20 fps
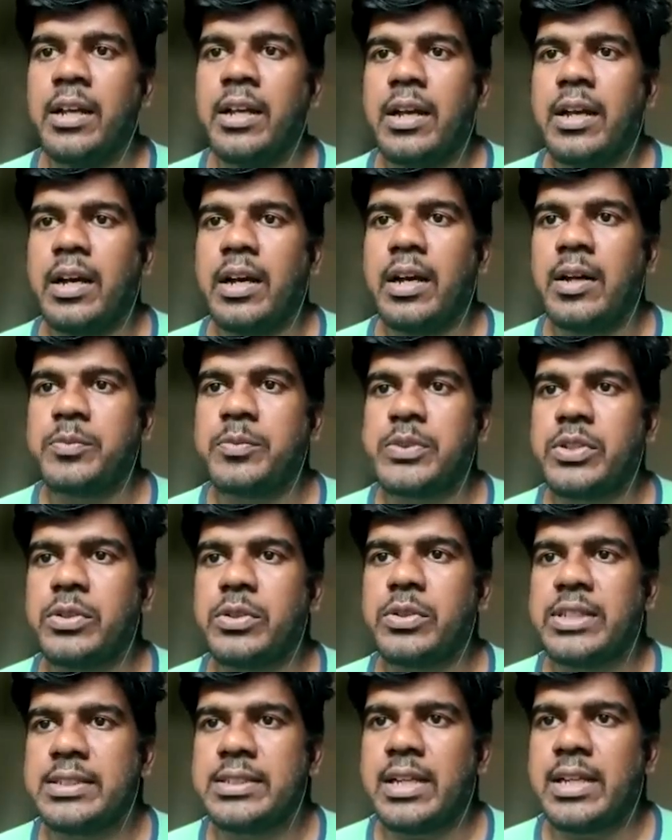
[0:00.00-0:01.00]
So these are
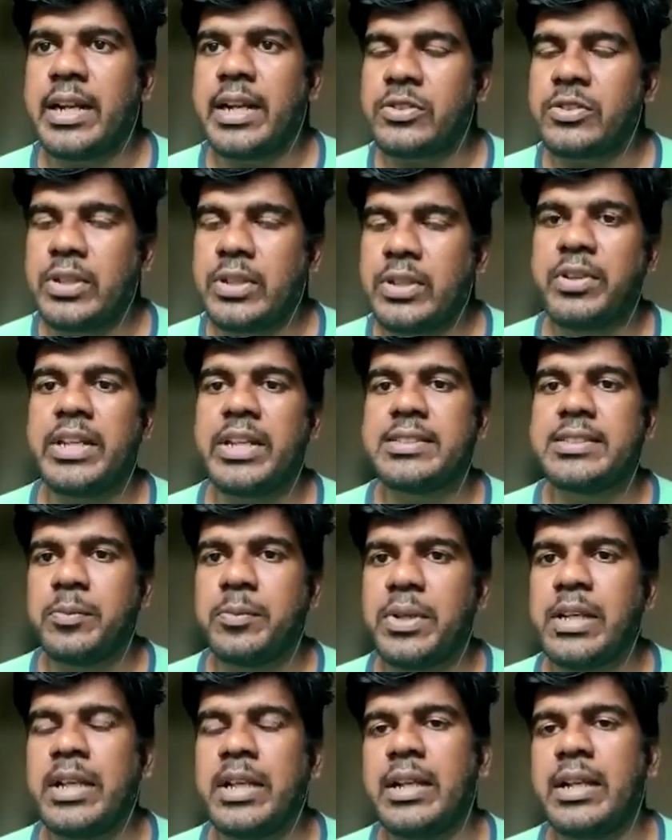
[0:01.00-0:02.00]
actually very similar,
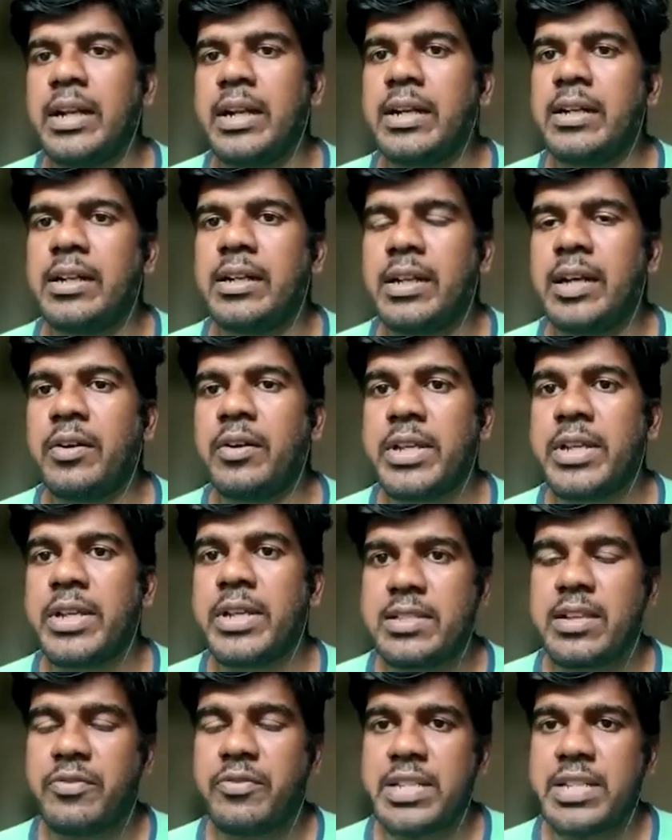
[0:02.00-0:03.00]
and very
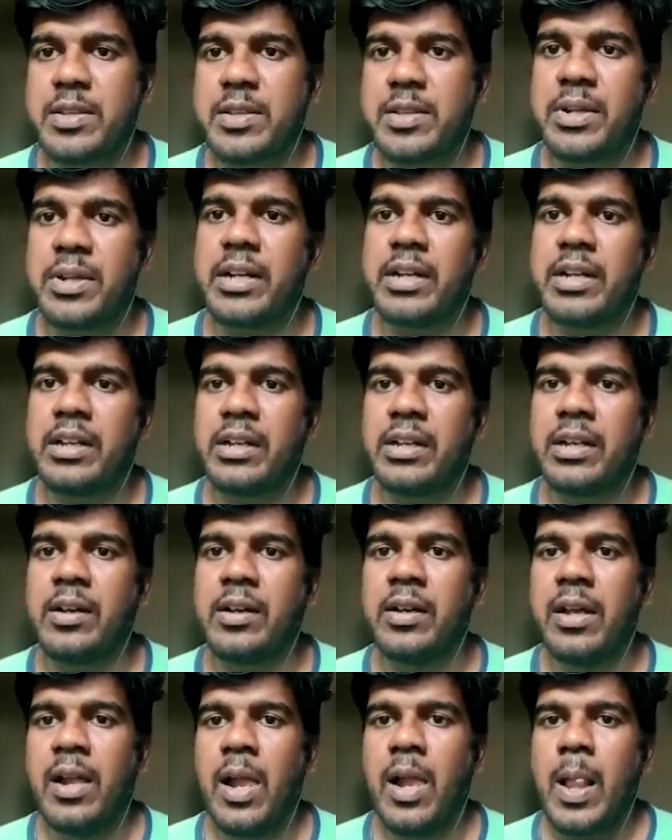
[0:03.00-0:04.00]
similar in
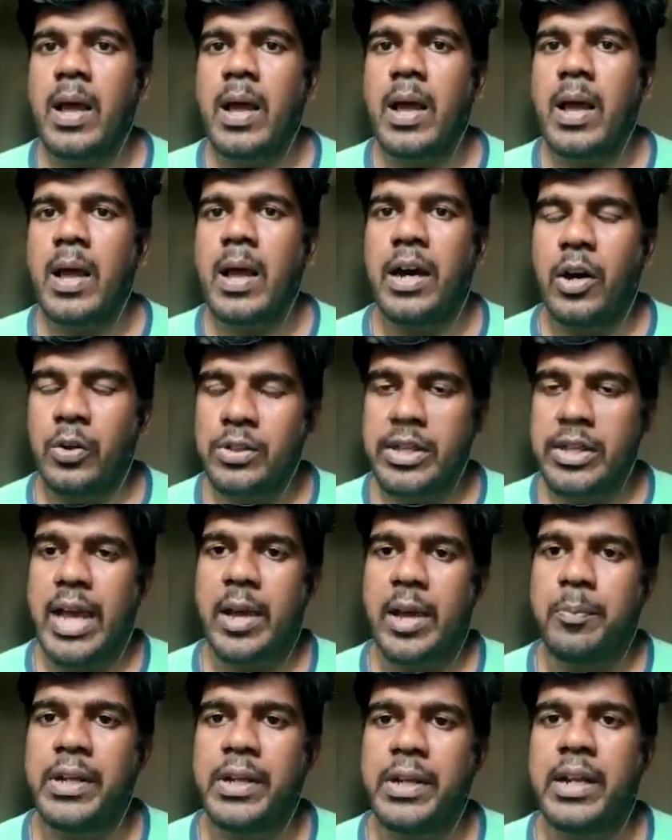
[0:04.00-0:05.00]
how they
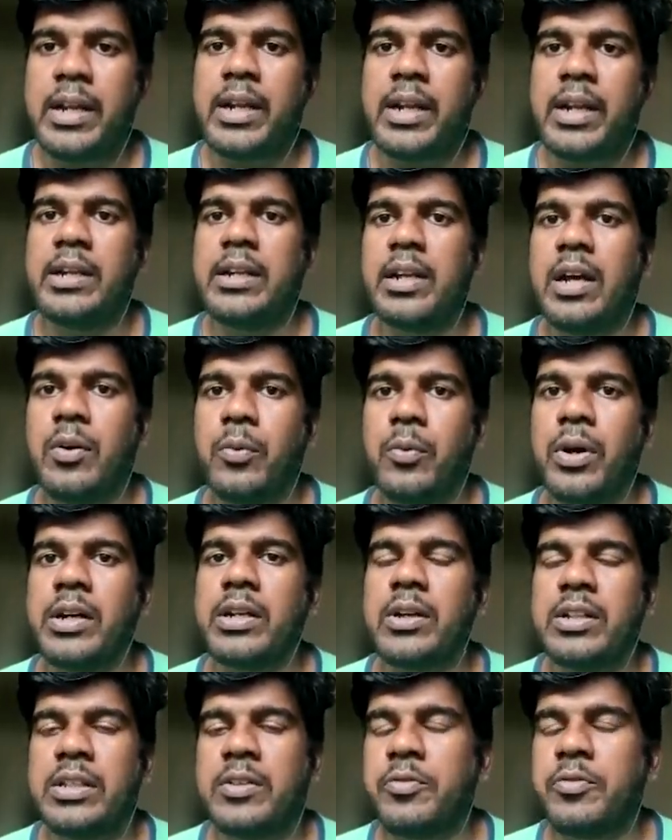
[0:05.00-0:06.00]
happen, and what are the
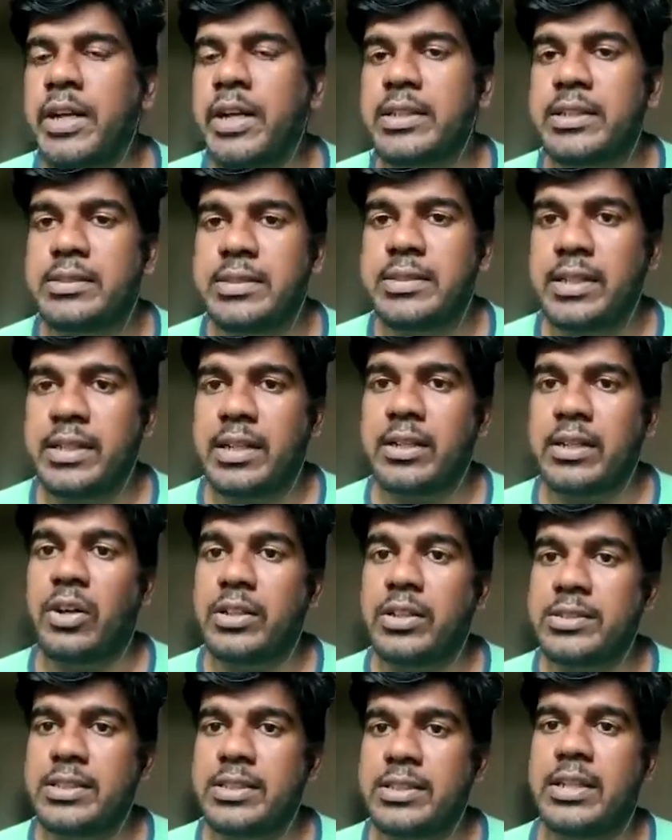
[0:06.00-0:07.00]
factors that are
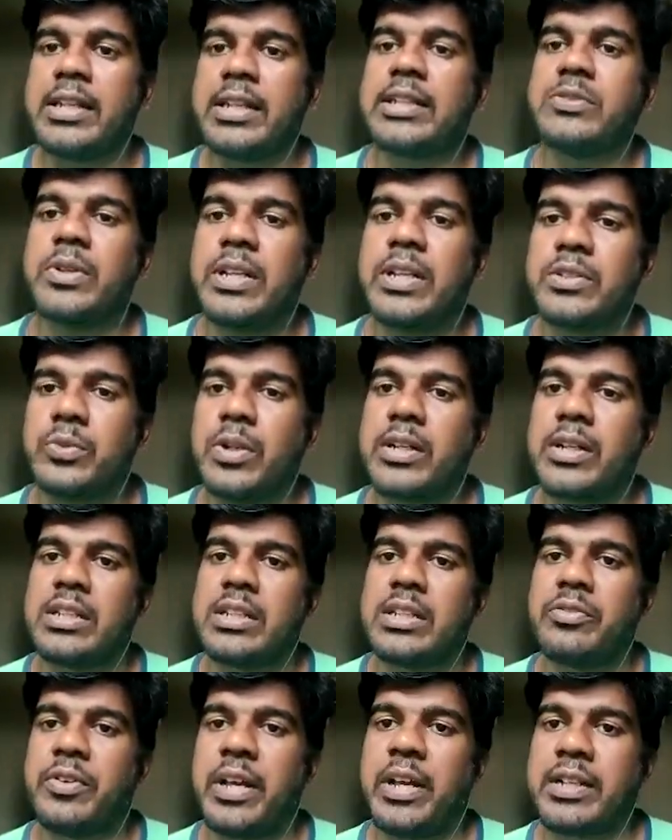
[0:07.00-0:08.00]
causing it, as well as what are the
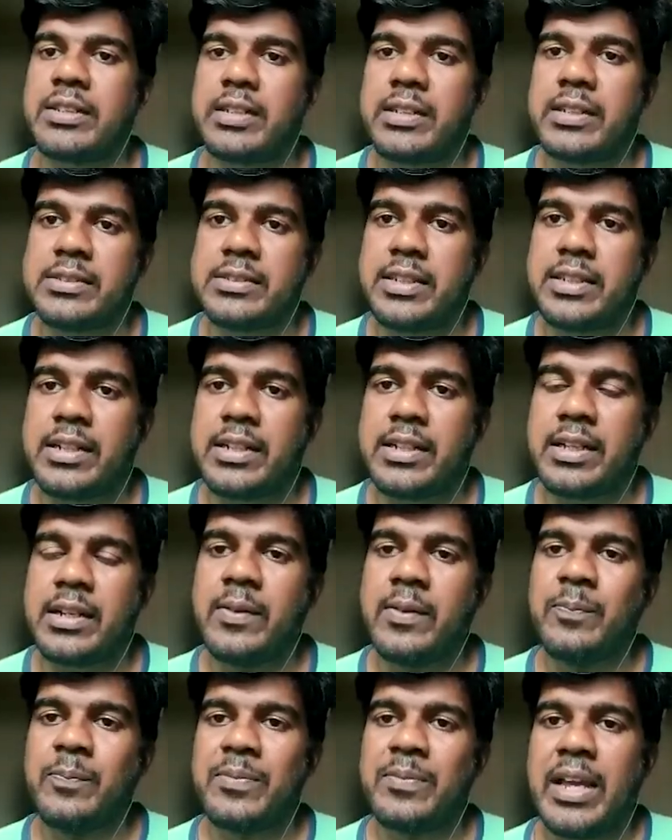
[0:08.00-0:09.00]
factors that are
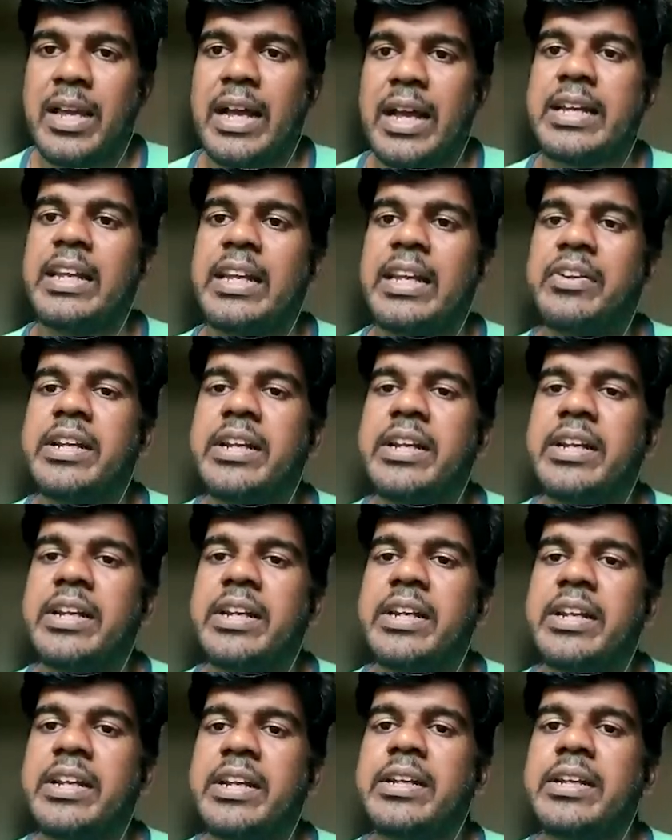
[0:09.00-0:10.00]
aggravating
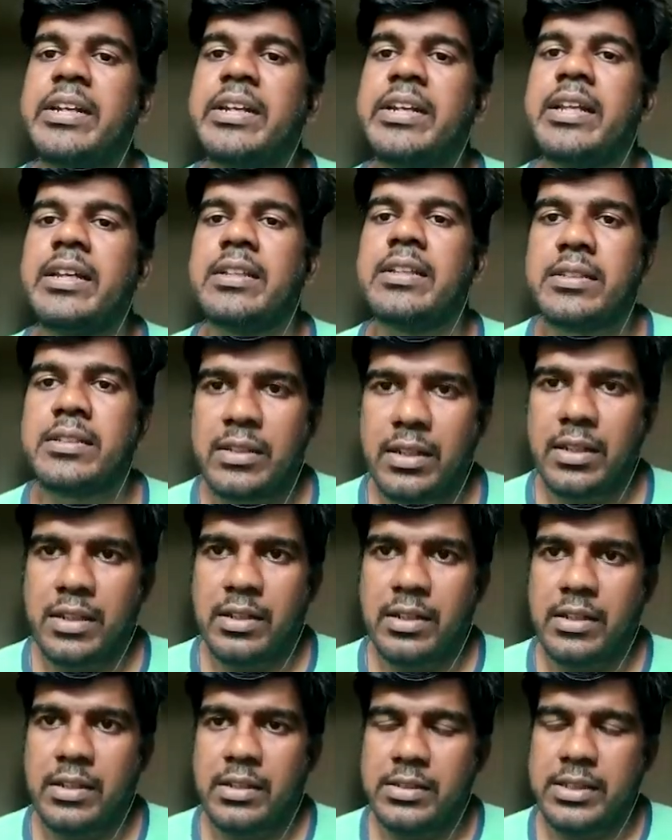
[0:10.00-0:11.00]

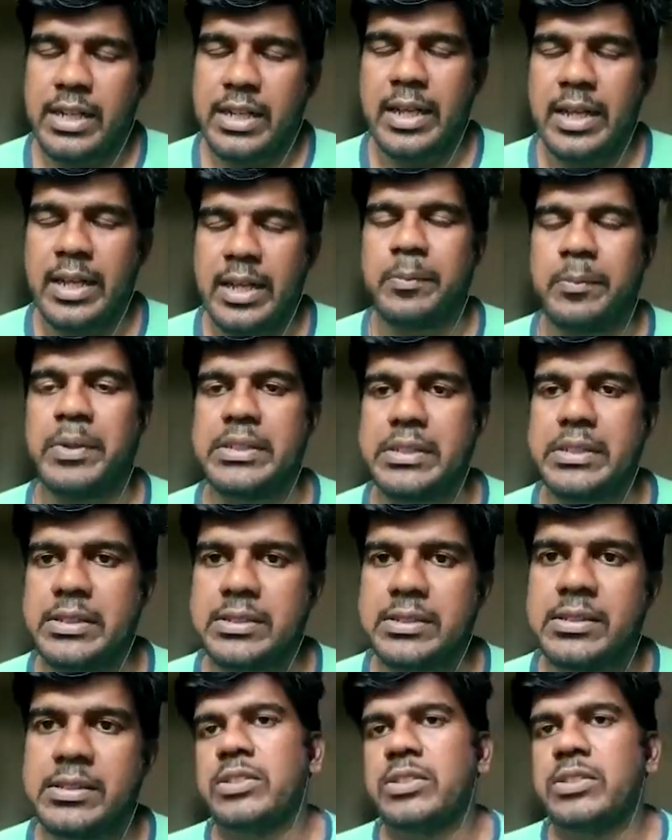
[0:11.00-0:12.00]
the damages
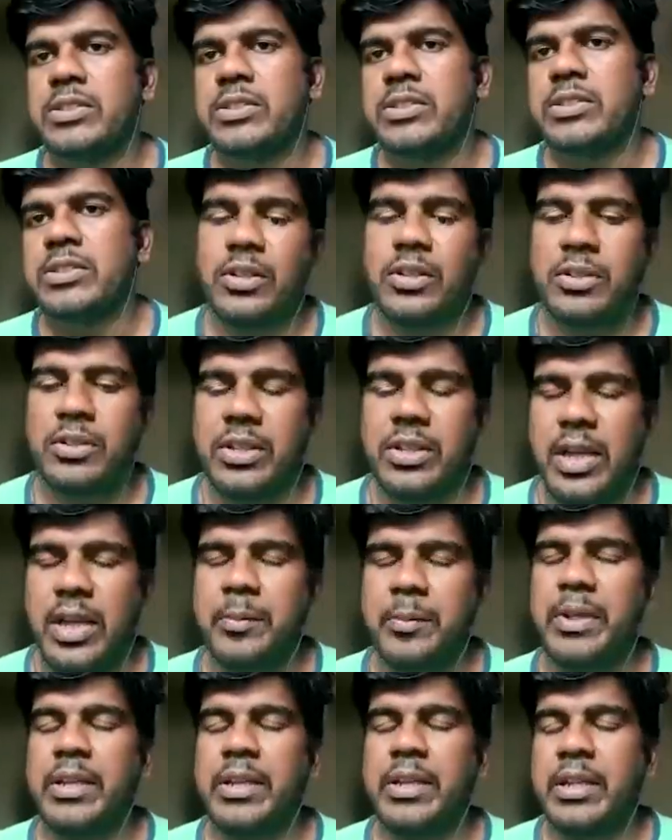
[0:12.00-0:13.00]
in places
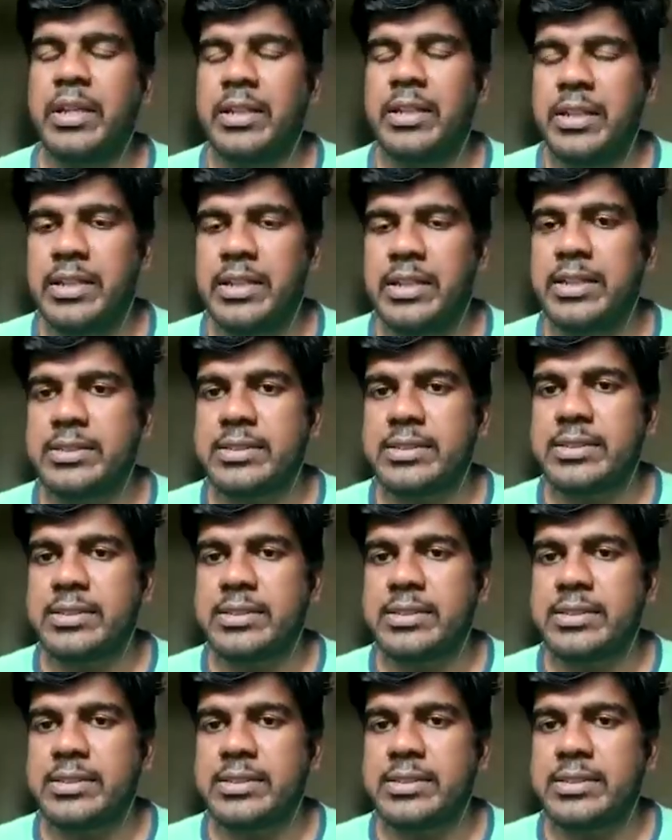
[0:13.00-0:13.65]
like these areas.